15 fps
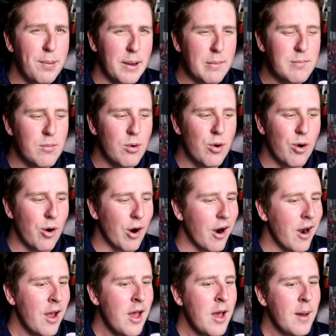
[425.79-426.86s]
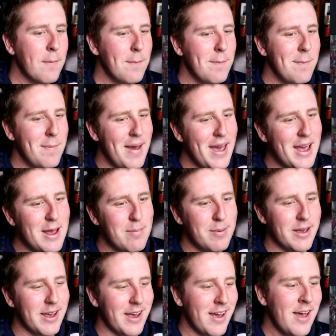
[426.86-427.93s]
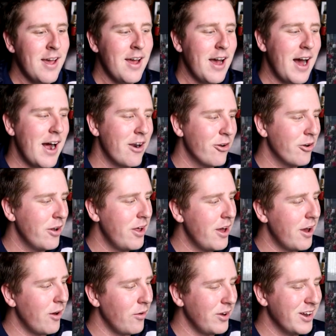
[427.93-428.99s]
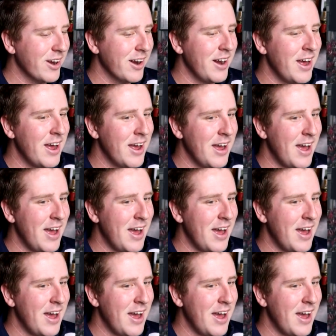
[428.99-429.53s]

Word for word: bit more. Maybe. I don't know. You're going to